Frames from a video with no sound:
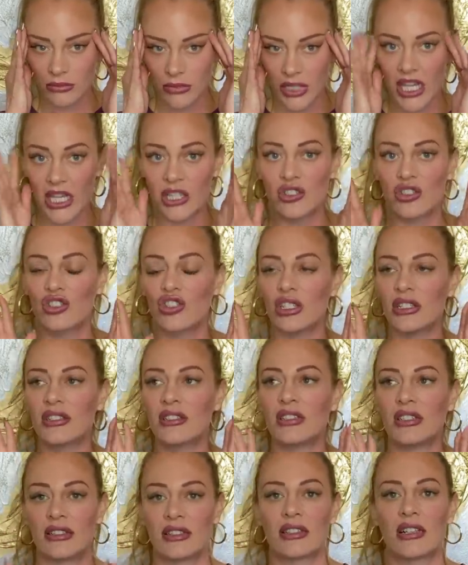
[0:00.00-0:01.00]
It's just
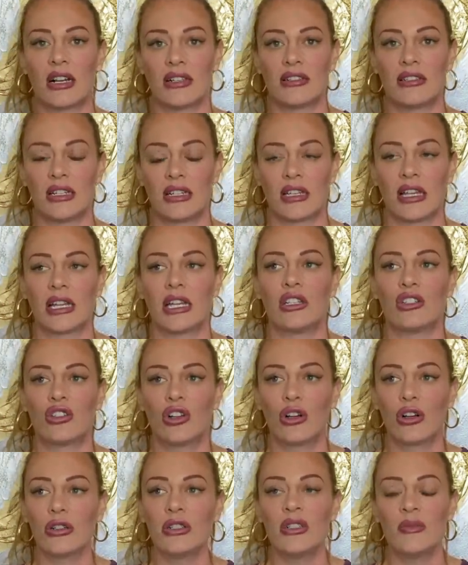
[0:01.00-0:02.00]
disgusting. Like, it
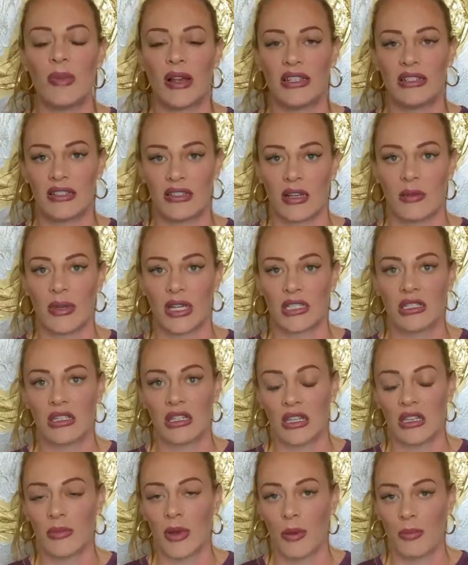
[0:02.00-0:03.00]
turns my stomach to
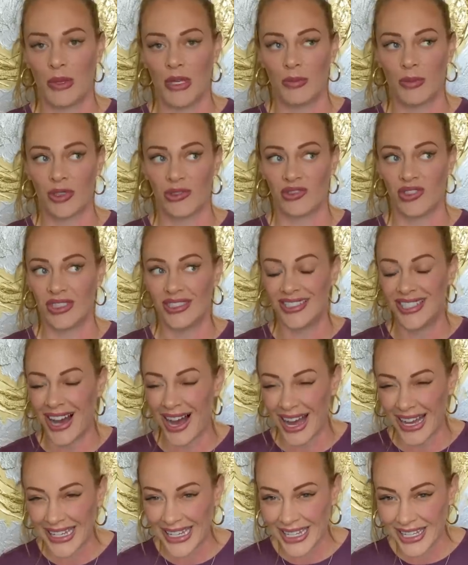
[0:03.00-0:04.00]
think about people
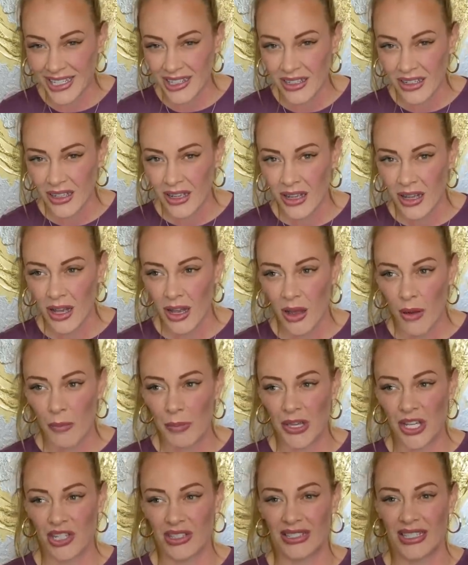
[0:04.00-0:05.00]
dying
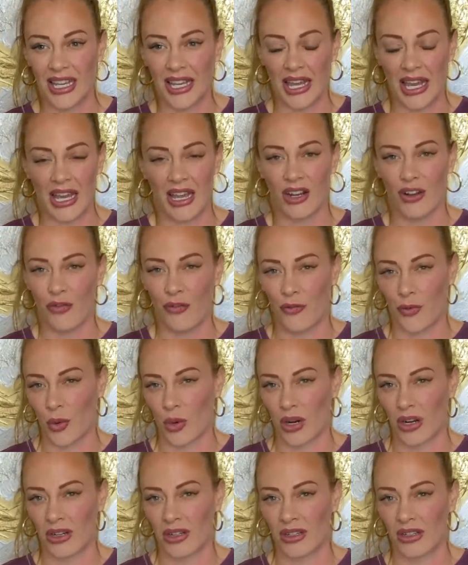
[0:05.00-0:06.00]
because they can't
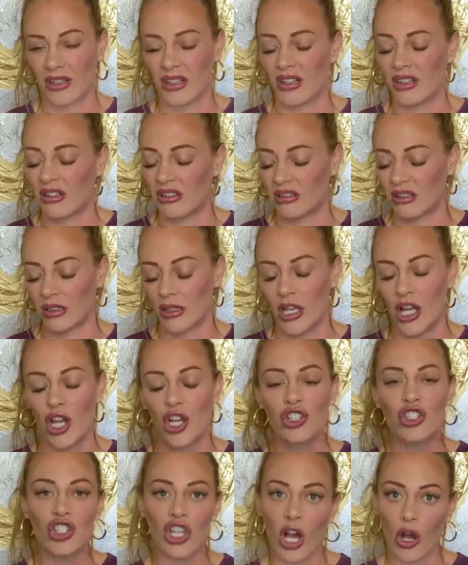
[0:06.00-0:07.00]
afford. Ugh.
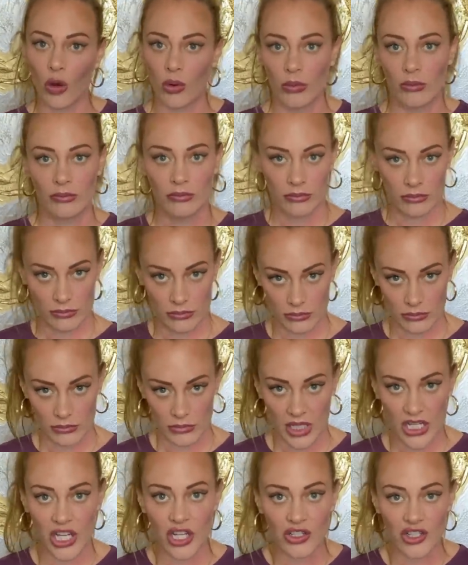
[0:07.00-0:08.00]
So
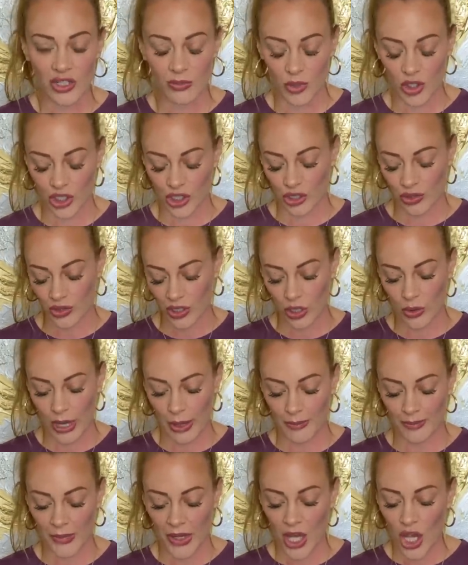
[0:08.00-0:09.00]
here's some good news. Okay,
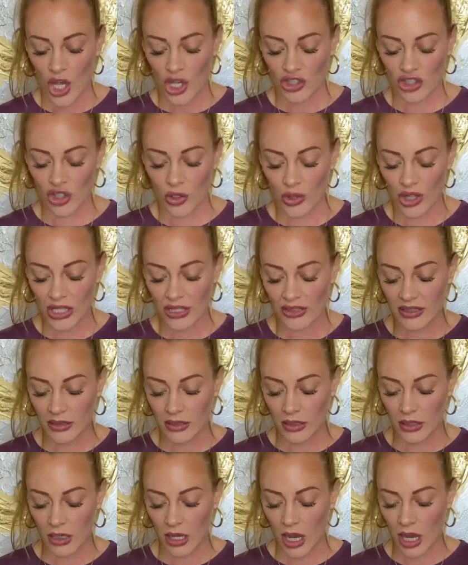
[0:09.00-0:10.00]
so this
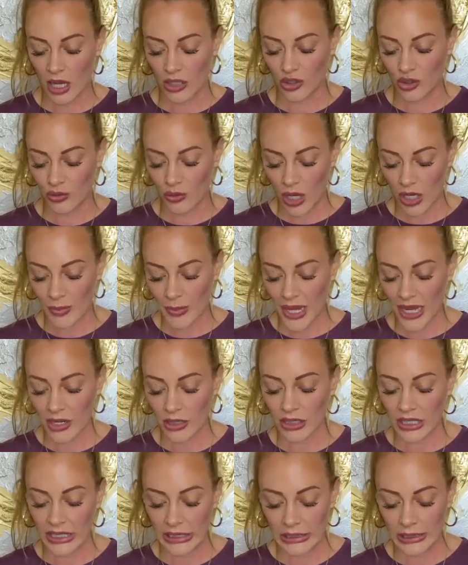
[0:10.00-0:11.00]
uh, drug
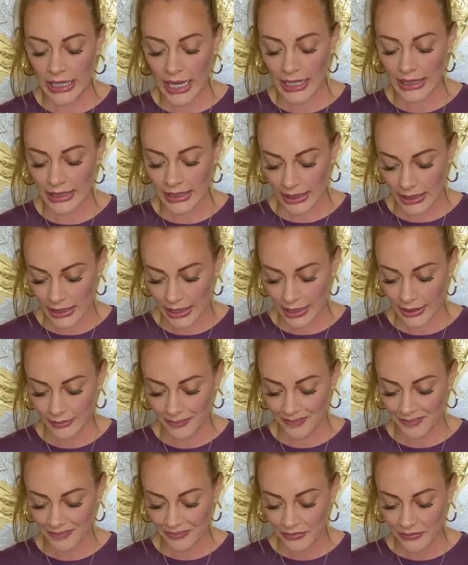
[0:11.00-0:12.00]
maker, Eli Lilly,
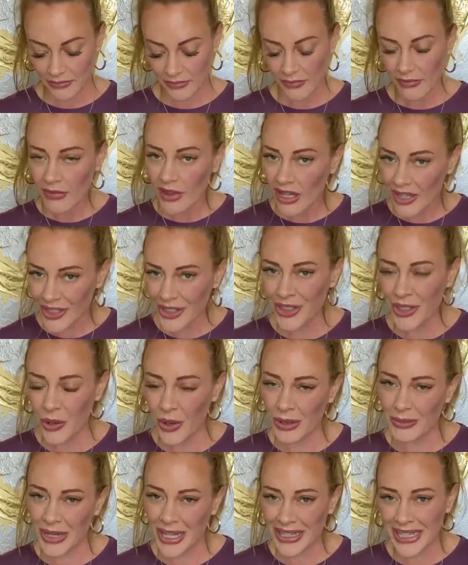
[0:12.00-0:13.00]
you know
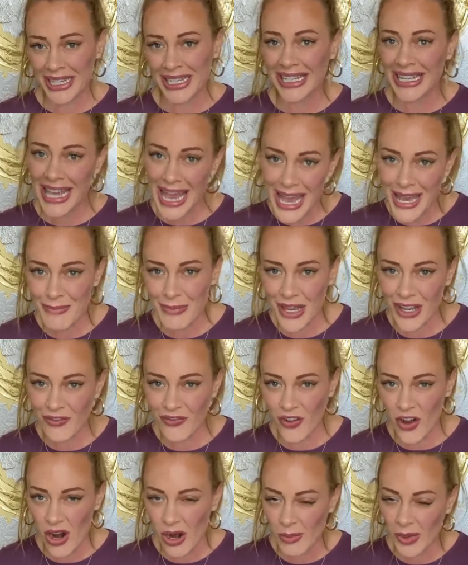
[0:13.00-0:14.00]
I'm not like, yay, big
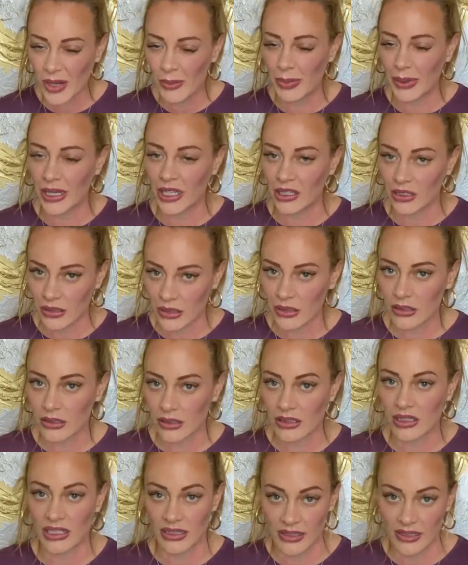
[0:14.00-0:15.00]
pharma, but
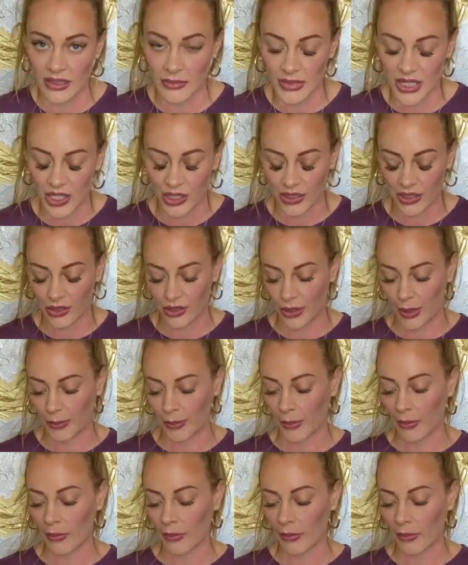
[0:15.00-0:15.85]
this is something good they're doing,